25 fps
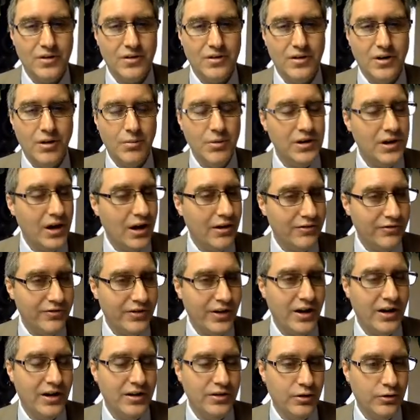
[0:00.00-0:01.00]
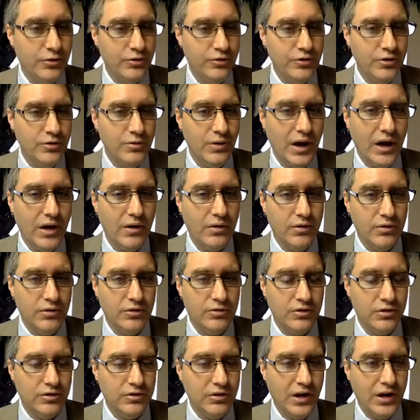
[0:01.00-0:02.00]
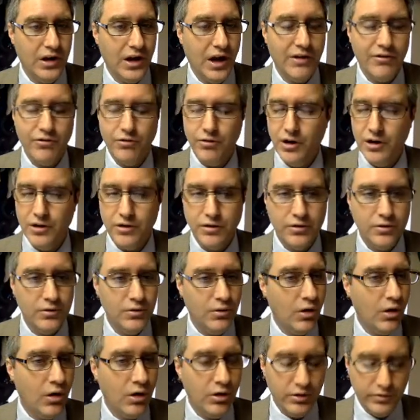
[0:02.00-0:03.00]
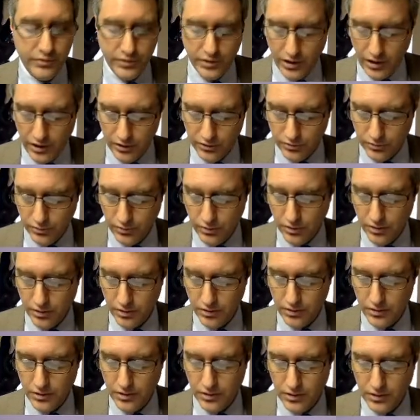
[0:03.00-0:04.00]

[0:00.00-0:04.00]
Can we not find those few hours to say, I've read through all of God's Word?